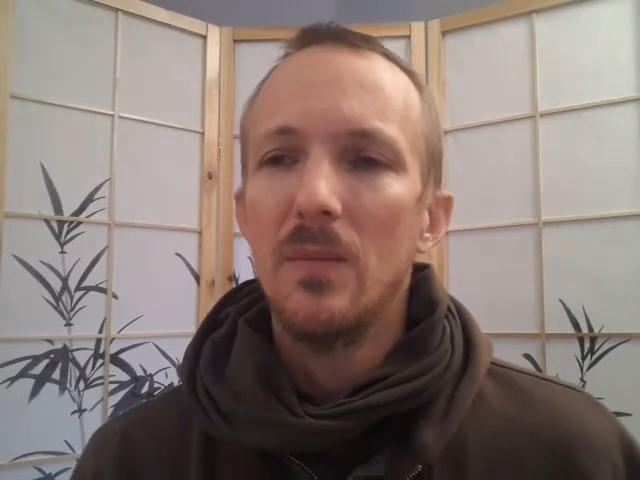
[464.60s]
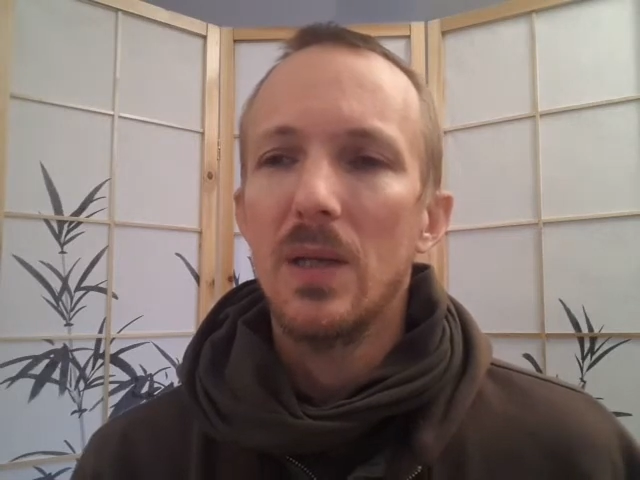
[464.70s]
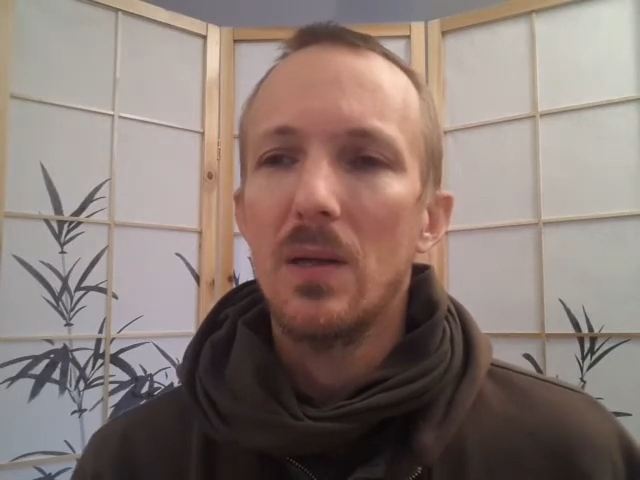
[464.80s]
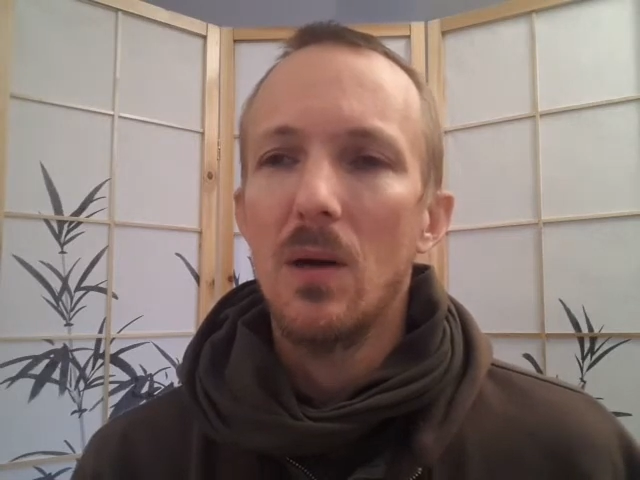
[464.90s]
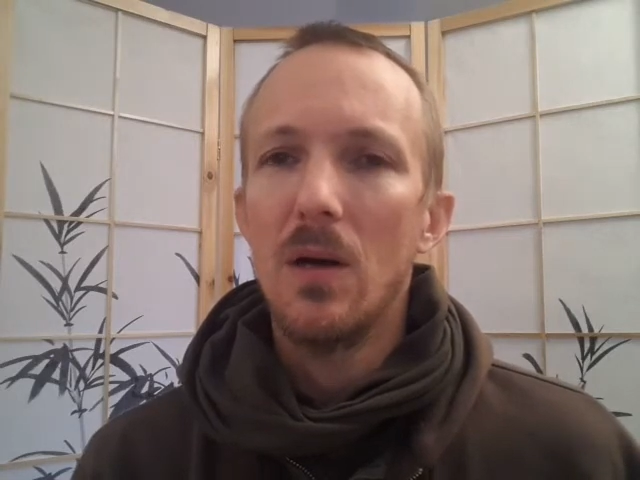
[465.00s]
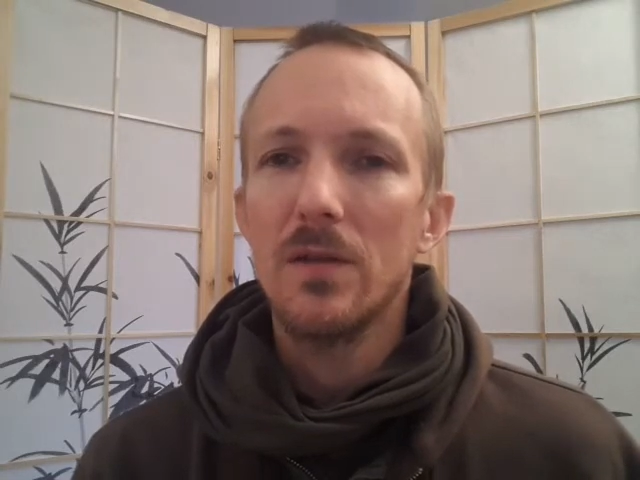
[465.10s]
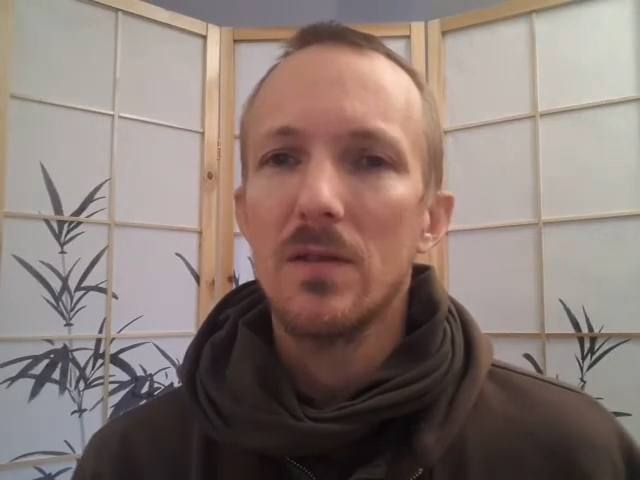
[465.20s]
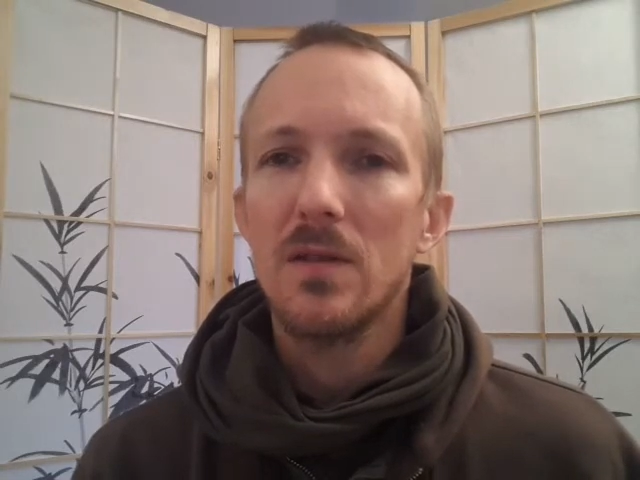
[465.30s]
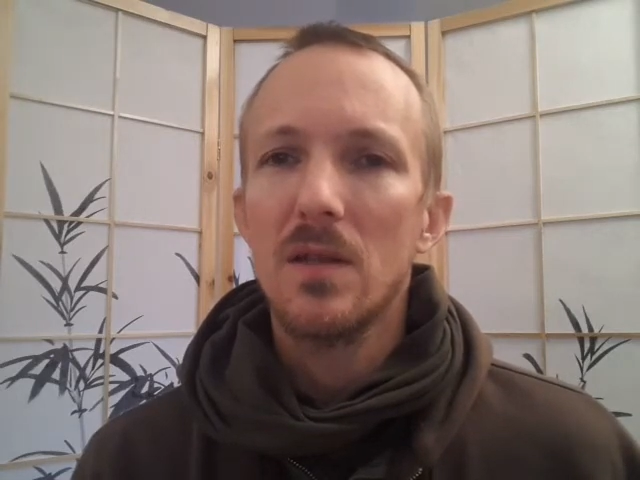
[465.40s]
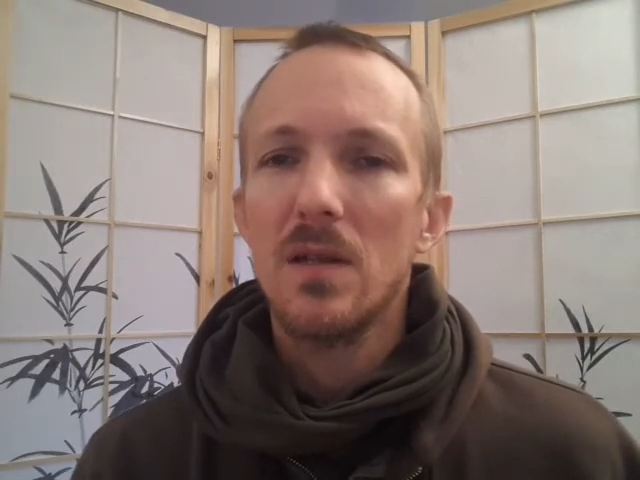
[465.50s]

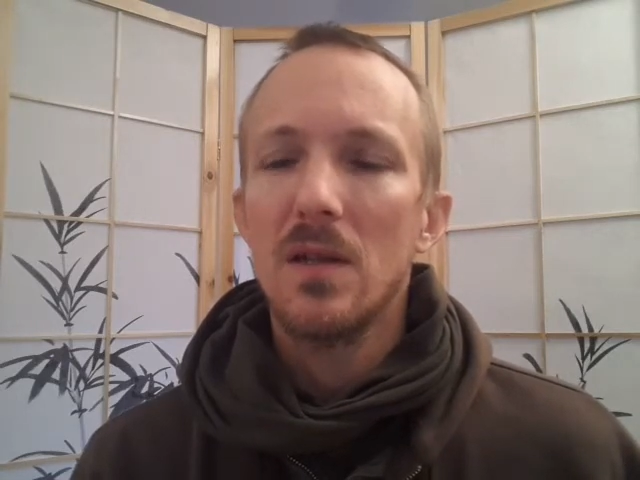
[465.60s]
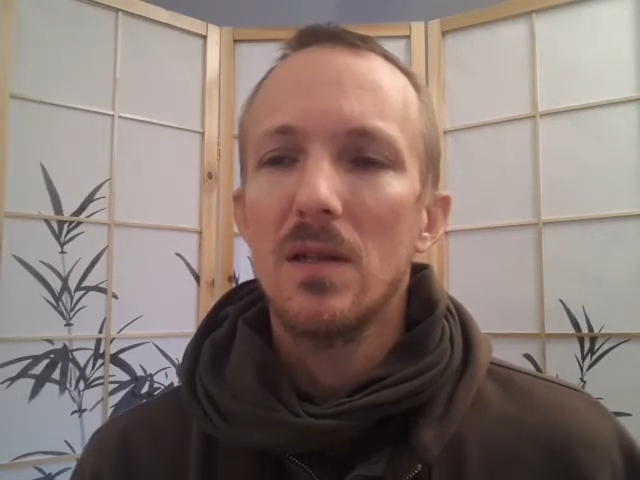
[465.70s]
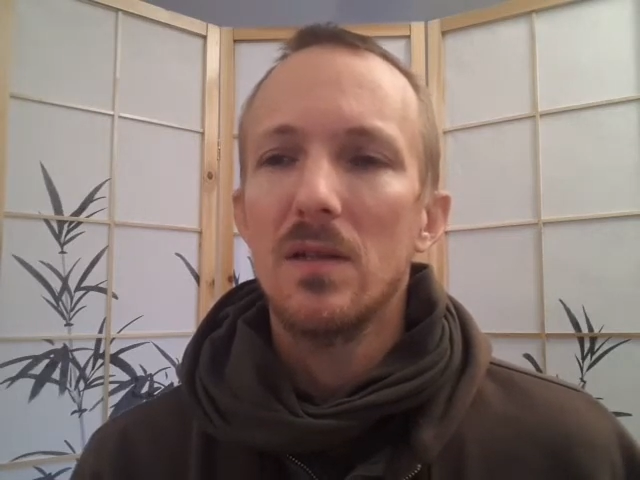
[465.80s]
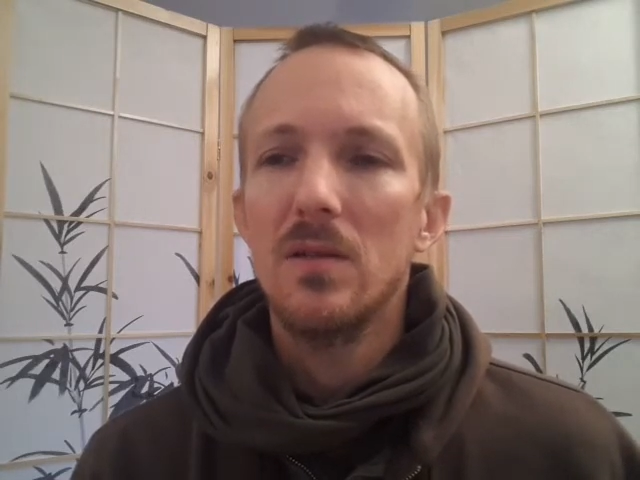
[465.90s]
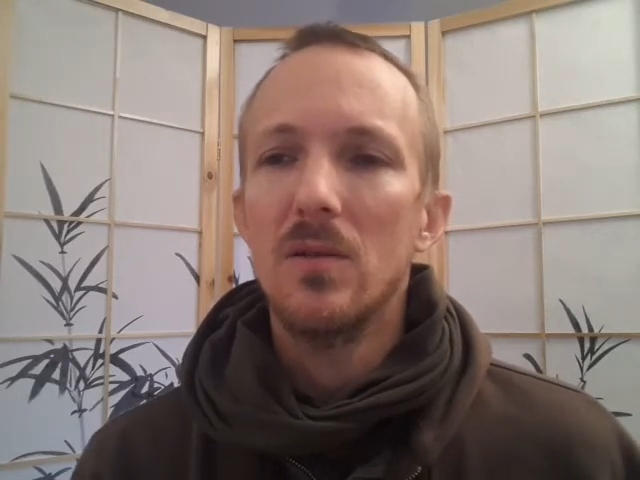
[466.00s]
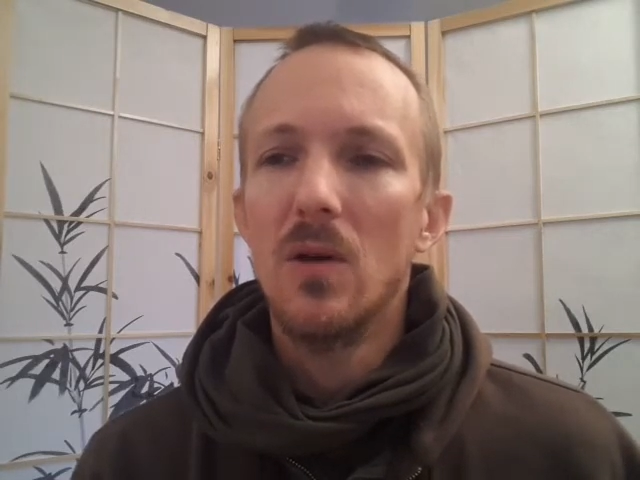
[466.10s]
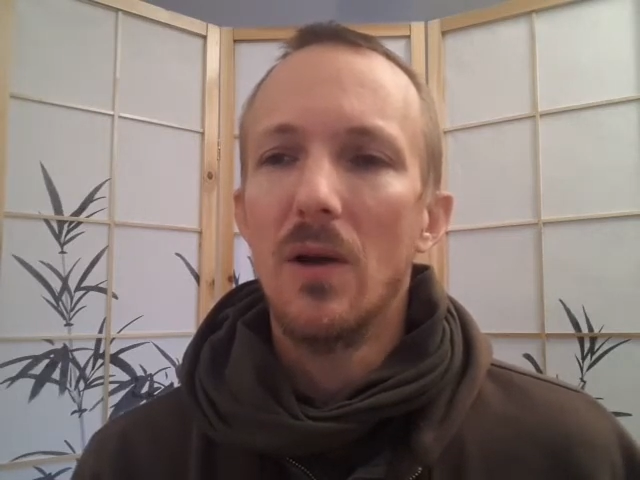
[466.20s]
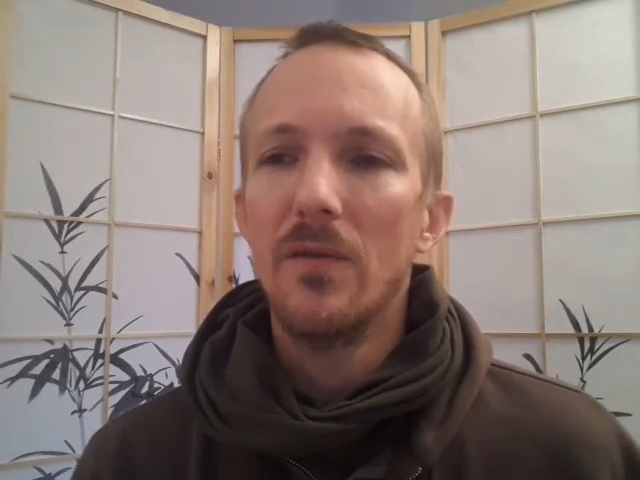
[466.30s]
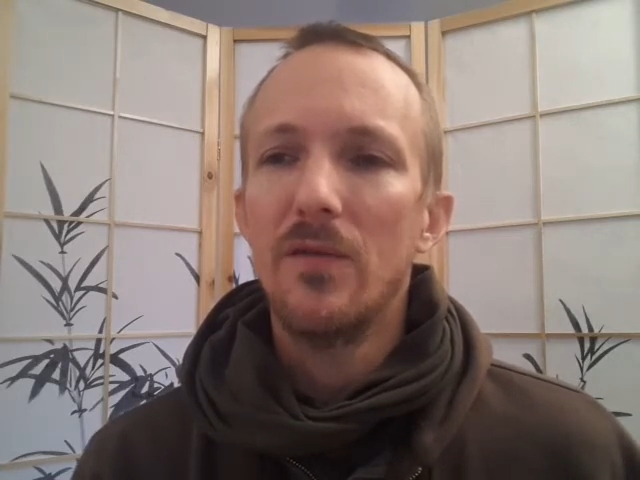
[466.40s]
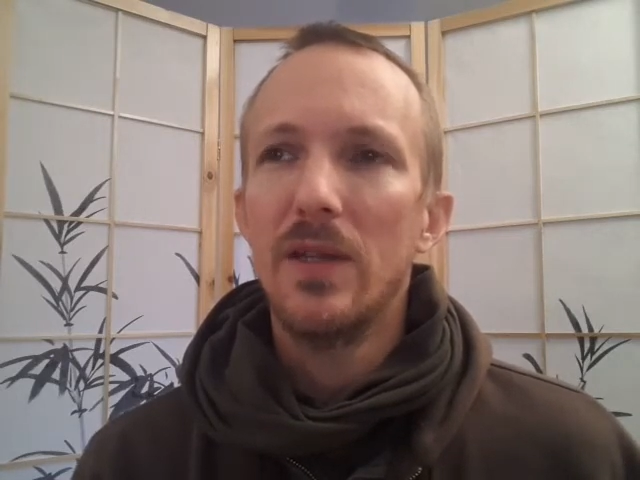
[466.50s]
because you're
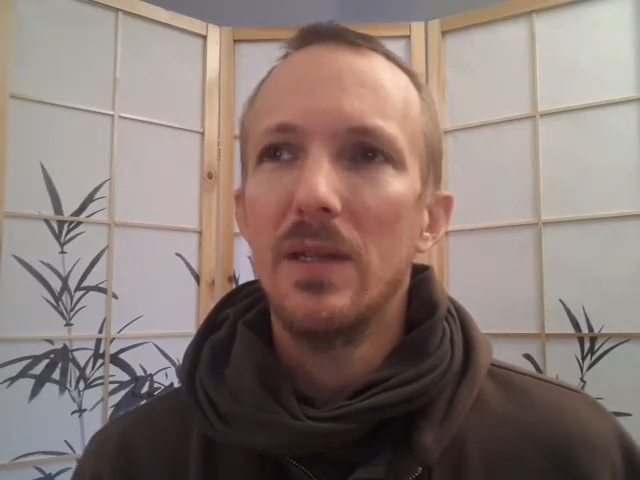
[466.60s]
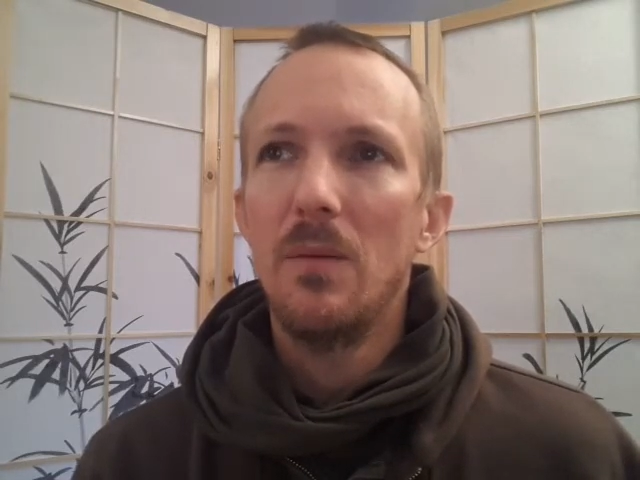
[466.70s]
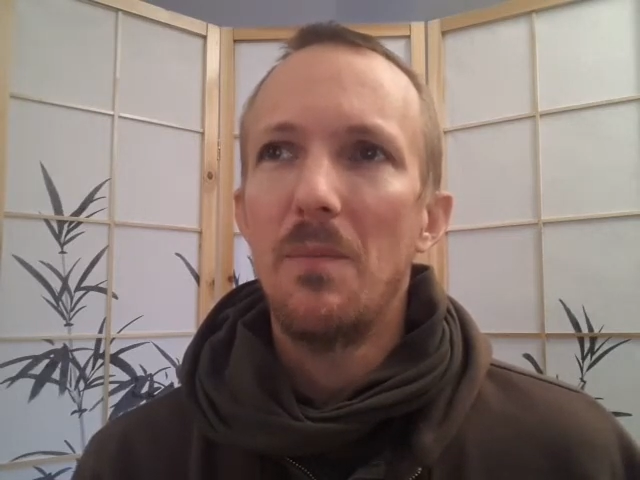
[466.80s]
gonna feel